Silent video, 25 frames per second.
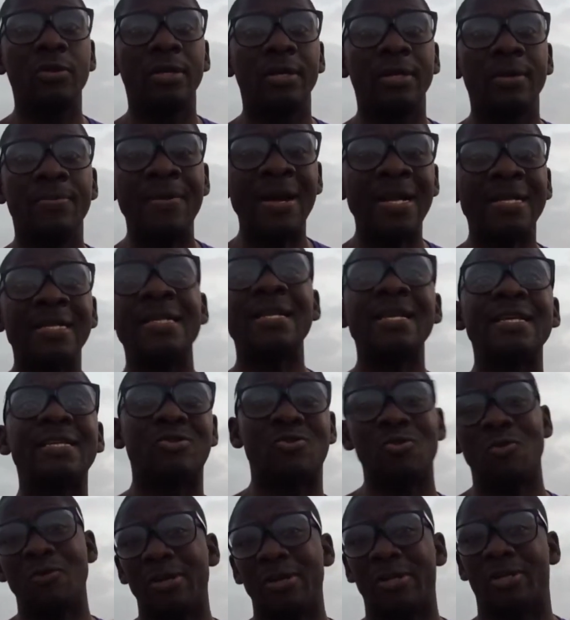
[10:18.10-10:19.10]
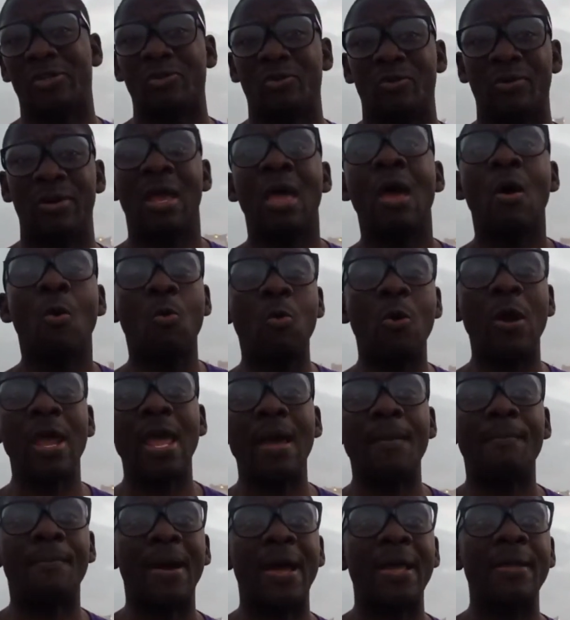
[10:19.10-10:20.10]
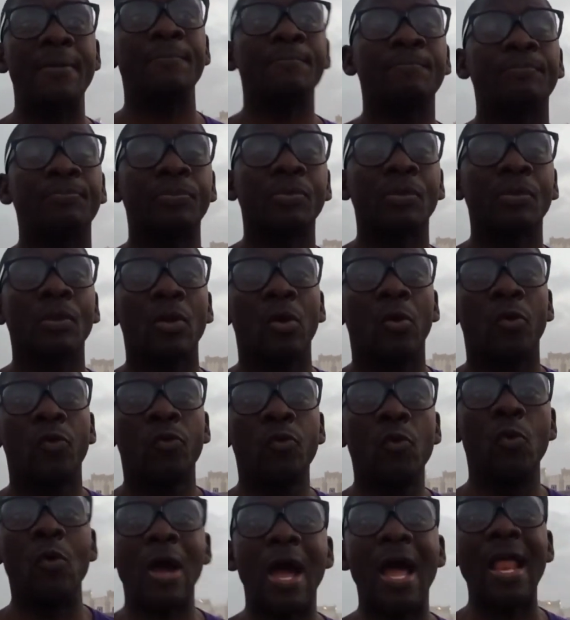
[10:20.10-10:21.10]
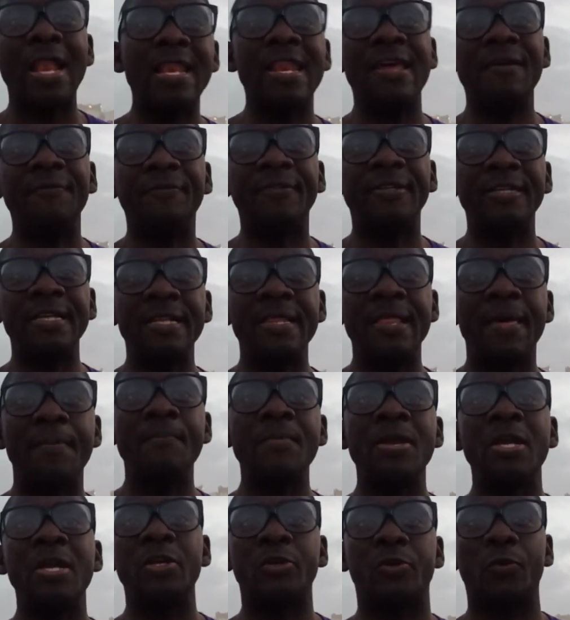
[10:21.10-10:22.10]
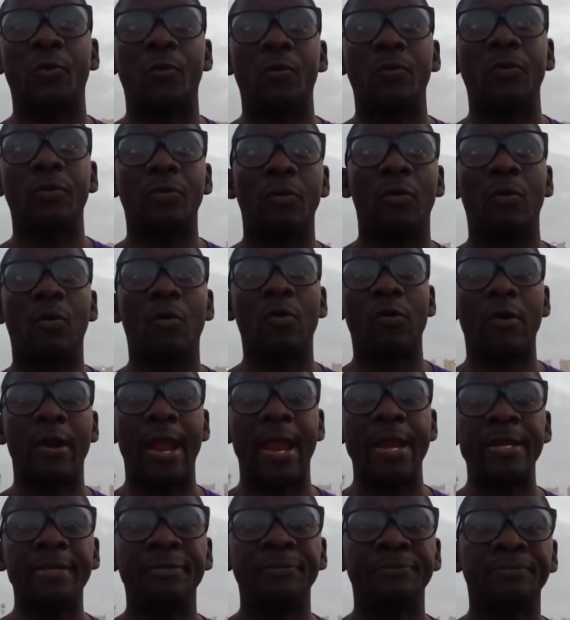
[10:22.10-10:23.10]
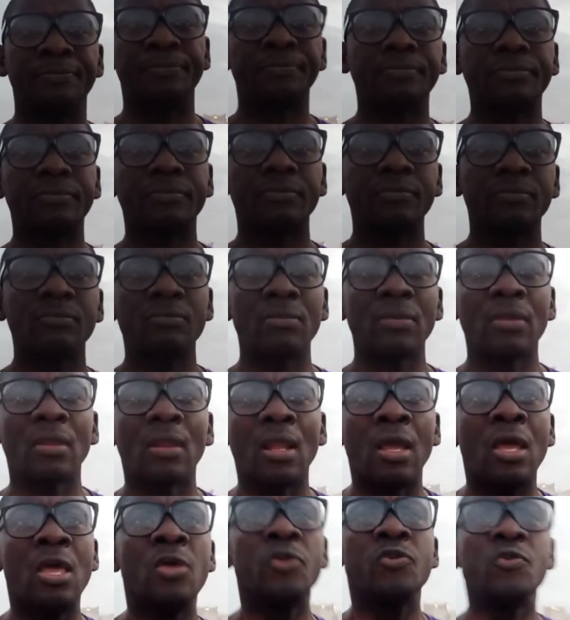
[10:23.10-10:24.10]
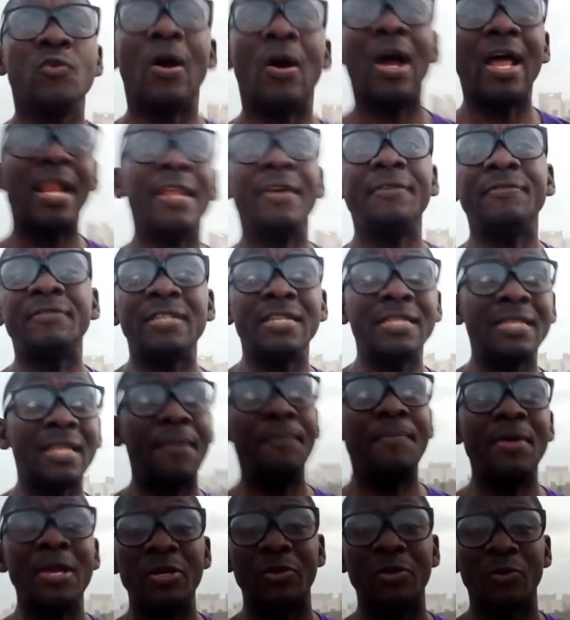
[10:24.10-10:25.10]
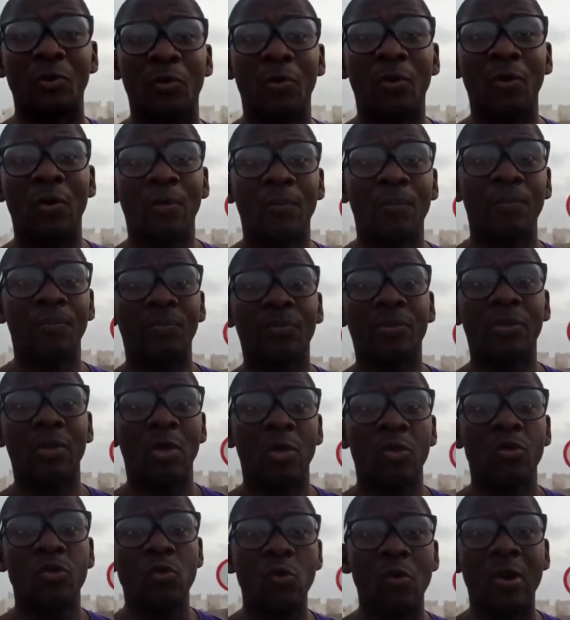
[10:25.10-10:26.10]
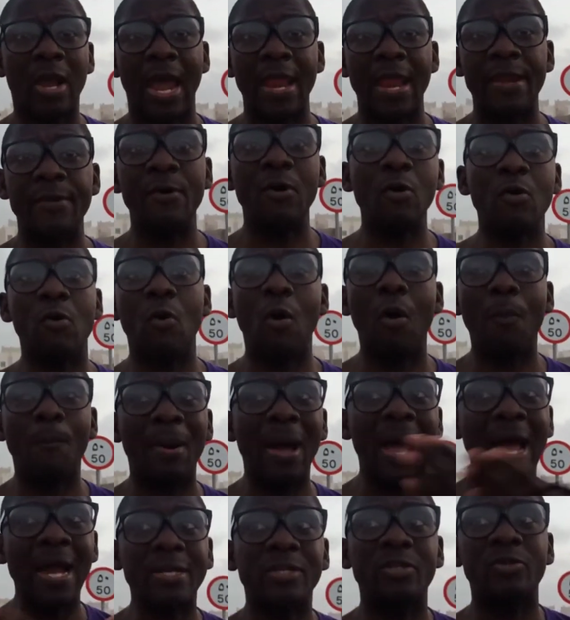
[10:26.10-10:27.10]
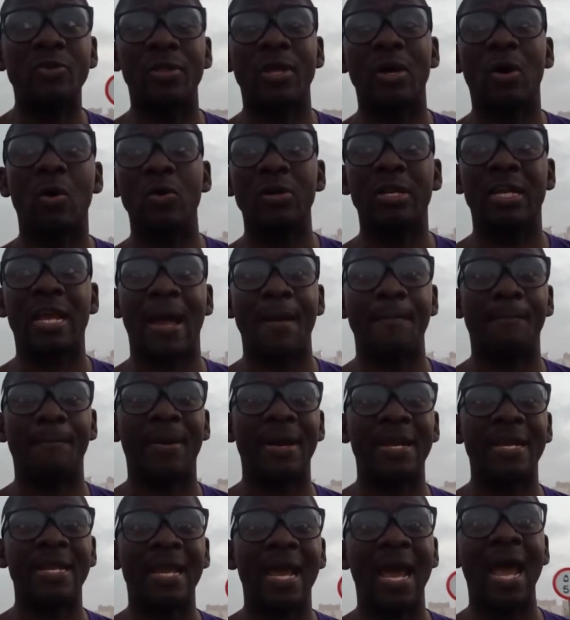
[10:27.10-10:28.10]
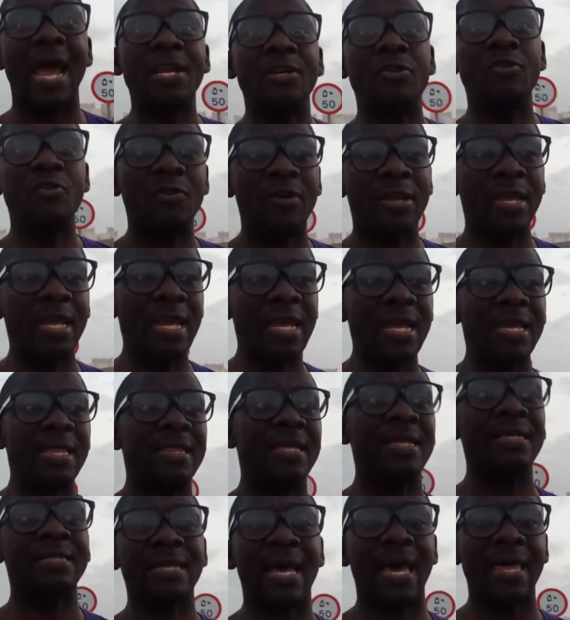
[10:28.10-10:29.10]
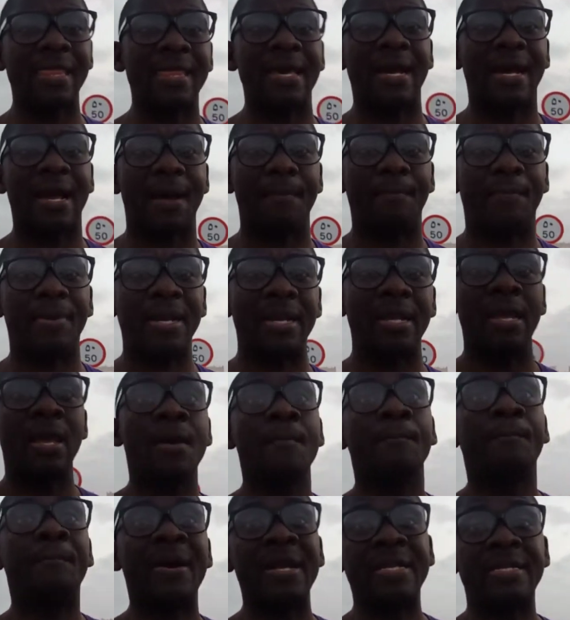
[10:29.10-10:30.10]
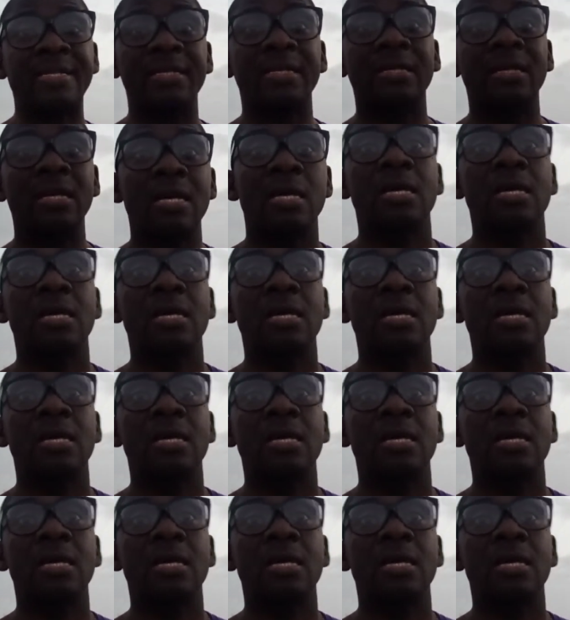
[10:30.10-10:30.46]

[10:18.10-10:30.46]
imagine a situation whereby you are left in the middle, all right? You are left in the middle. You can now go back to the old company and you're here in this other company. But